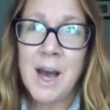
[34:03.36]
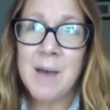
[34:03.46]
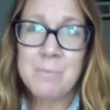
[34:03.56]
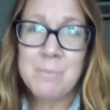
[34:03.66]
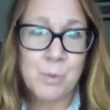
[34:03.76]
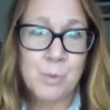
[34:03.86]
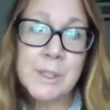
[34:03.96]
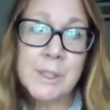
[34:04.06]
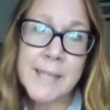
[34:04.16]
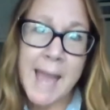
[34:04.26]
um,
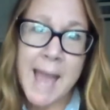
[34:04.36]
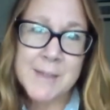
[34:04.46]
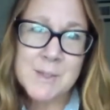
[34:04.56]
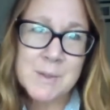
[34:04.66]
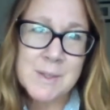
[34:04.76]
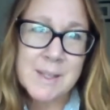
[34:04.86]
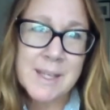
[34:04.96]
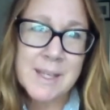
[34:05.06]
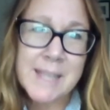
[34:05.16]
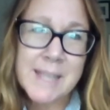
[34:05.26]
really has,
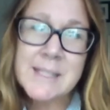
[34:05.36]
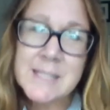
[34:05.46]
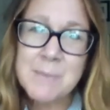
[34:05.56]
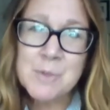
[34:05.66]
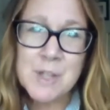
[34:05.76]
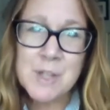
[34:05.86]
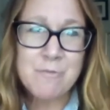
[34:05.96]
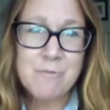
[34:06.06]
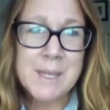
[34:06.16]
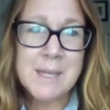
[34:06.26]
it, it seems to
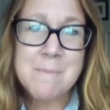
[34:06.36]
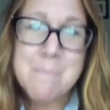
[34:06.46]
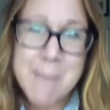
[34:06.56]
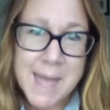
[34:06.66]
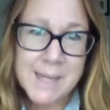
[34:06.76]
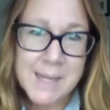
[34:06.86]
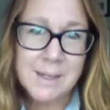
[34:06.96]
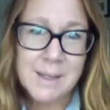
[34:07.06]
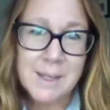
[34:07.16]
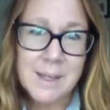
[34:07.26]
have been
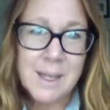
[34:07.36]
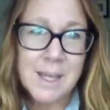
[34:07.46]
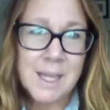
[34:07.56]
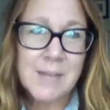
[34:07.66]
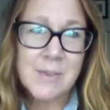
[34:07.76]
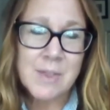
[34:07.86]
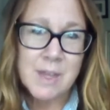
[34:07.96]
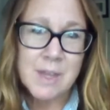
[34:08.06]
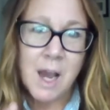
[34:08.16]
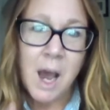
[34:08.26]
embedded in
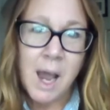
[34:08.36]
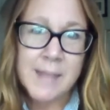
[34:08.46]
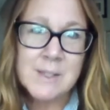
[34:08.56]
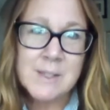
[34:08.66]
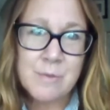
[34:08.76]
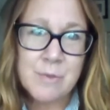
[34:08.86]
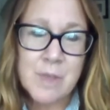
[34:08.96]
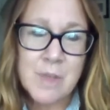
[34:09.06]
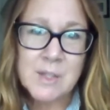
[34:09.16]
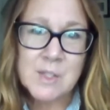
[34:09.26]
the kinds of
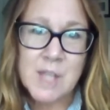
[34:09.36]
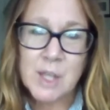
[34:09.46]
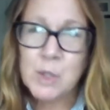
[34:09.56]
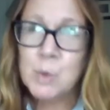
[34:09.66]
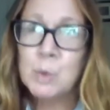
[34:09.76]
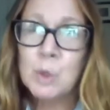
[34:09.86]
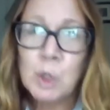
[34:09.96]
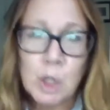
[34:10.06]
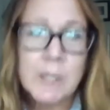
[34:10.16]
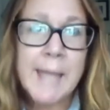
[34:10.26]
things that you
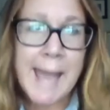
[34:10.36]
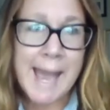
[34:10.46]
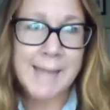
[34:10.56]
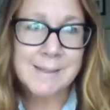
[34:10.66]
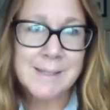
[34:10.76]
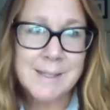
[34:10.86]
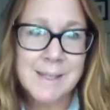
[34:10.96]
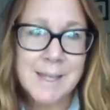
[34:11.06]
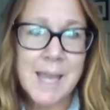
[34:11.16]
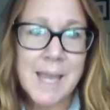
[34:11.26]
look at
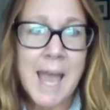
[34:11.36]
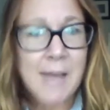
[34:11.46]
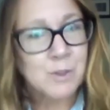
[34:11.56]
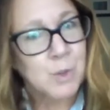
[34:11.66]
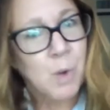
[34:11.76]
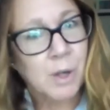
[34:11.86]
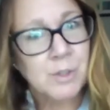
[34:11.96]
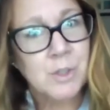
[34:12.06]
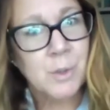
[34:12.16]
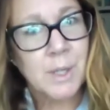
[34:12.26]
as you
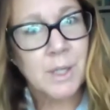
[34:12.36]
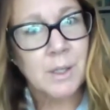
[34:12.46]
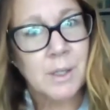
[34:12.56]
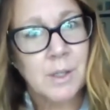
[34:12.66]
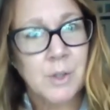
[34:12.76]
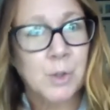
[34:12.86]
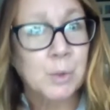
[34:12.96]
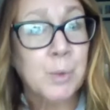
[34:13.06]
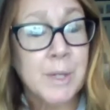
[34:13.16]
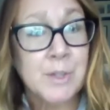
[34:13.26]
are doing
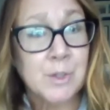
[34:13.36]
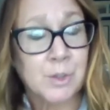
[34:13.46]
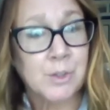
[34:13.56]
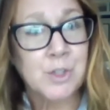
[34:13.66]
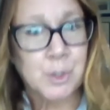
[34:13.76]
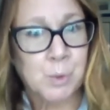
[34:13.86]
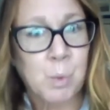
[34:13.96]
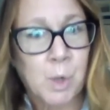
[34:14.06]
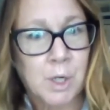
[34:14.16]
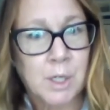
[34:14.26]
your research, your
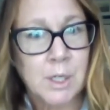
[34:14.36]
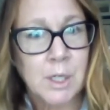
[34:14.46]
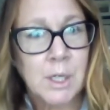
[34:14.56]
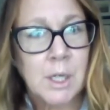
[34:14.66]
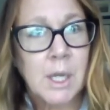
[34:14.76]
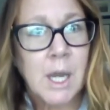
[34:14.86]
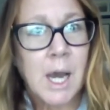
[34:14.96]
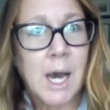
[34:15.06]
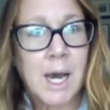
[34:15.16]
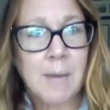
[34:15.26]
work.
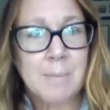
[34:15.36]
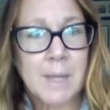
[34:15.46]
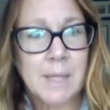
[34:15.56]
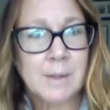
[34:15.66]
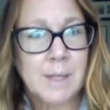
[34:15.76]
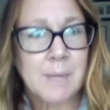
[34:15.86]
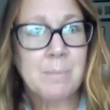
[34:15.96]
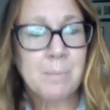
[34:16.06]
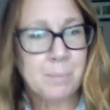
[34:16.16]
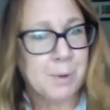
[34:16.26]
Um, it,
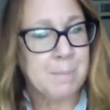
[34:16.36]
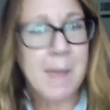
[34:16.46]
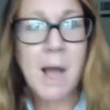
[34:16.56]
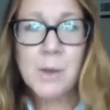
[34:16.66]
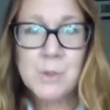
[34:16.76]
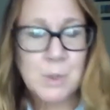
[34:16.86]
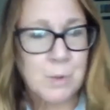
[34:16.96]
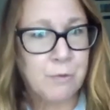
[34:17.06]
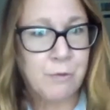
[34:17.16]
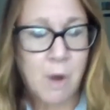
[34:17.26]
it propels
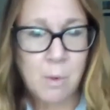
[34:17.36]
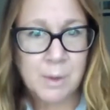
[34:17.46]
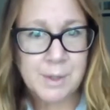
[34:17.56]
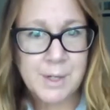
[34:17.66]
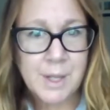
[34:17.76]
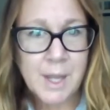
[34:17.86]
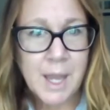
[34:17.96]
you forward.